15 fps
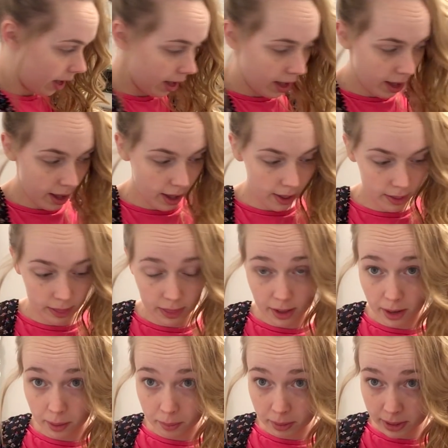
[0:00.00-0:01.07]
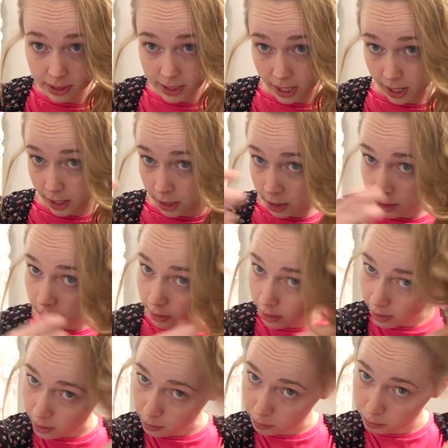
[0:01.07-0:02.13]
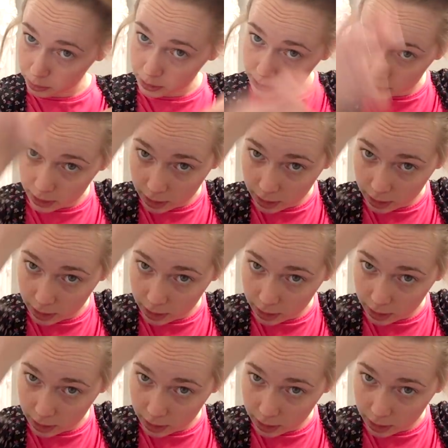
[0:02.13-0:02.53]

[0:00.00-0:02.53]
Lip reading: And then I'm gonna take clips